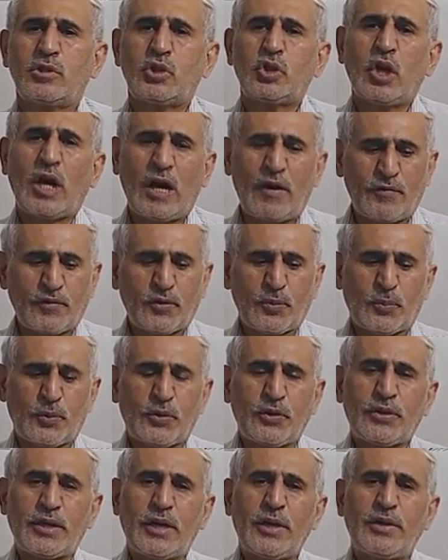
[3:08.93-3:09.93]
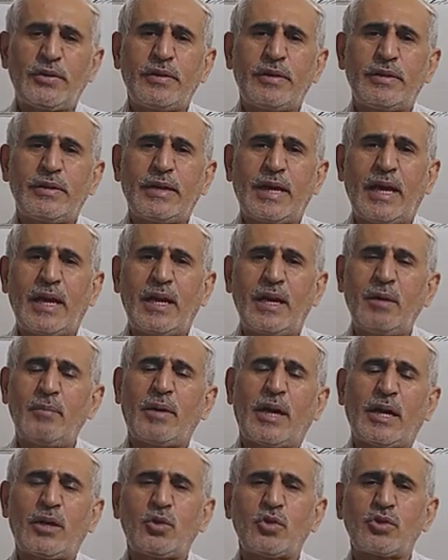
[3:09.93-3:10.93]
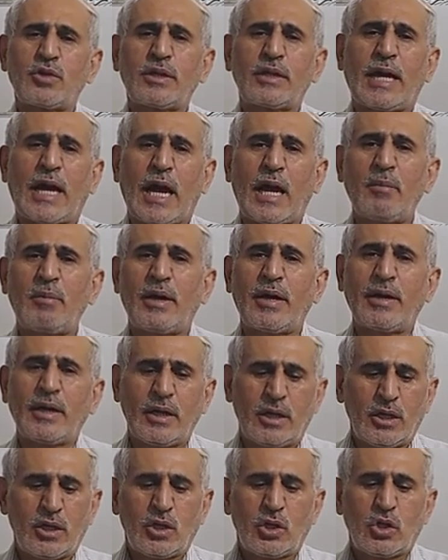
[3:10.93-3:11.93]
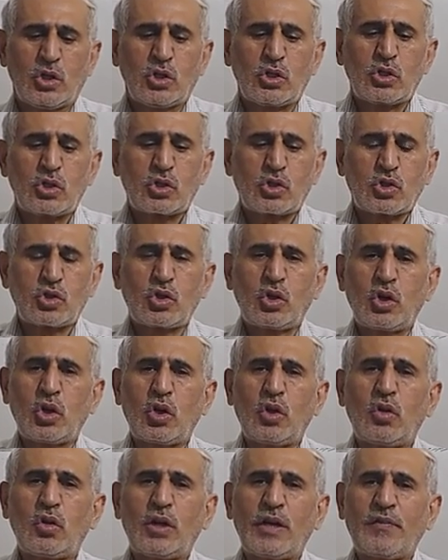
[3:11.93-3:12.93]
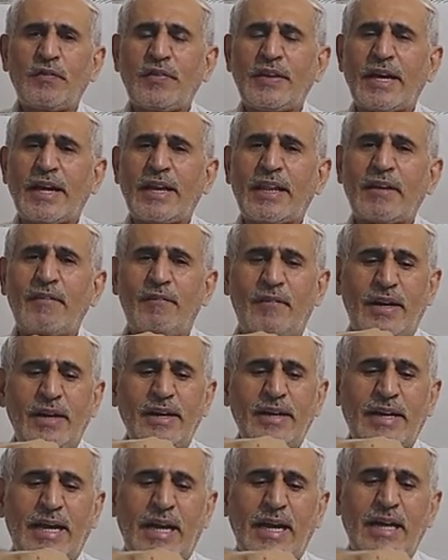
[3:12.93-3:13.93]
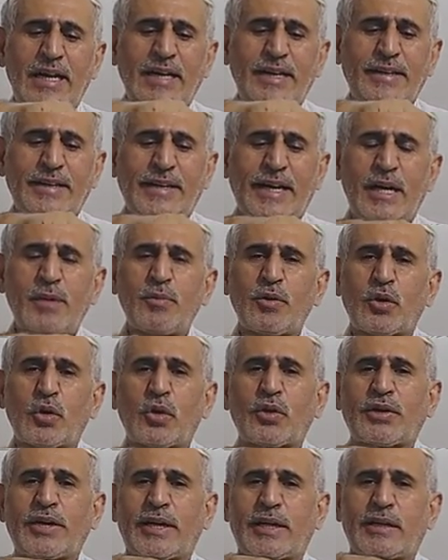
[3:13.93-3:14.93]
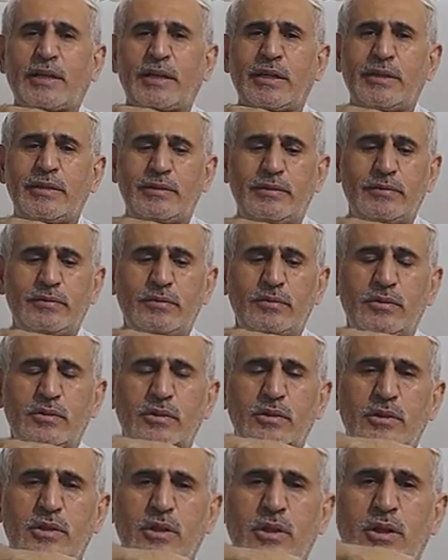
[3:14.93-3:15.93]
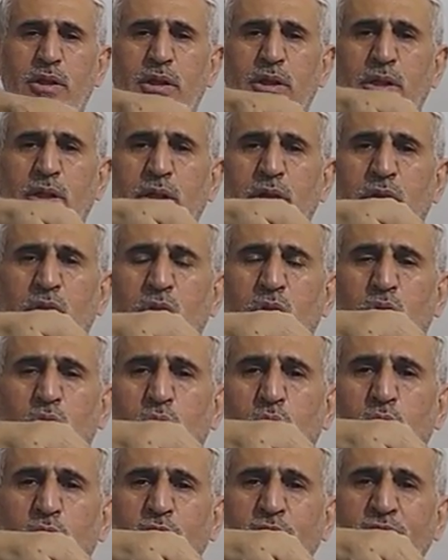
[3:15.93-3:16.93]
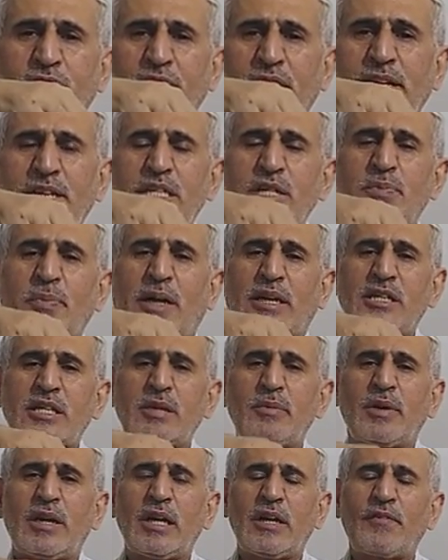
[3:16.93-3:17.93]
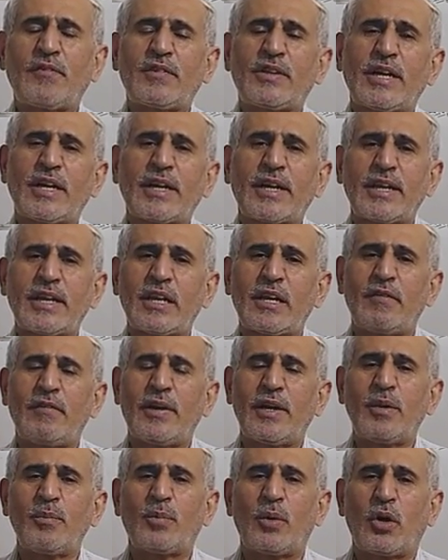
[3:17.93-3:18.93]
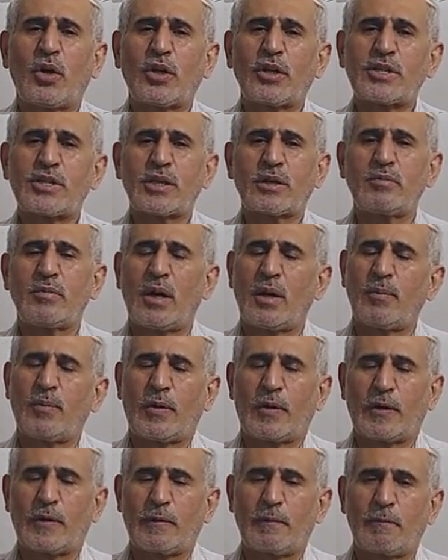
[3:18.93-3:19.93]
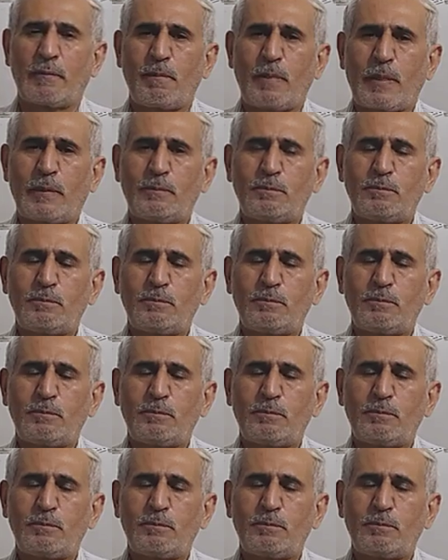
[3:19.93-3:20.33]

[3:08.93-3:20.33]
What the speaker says: You have to put the nail by using hammer. So if there is a one nail, it can be rotated. Rotation is possible if there is a one bond, sigma bond.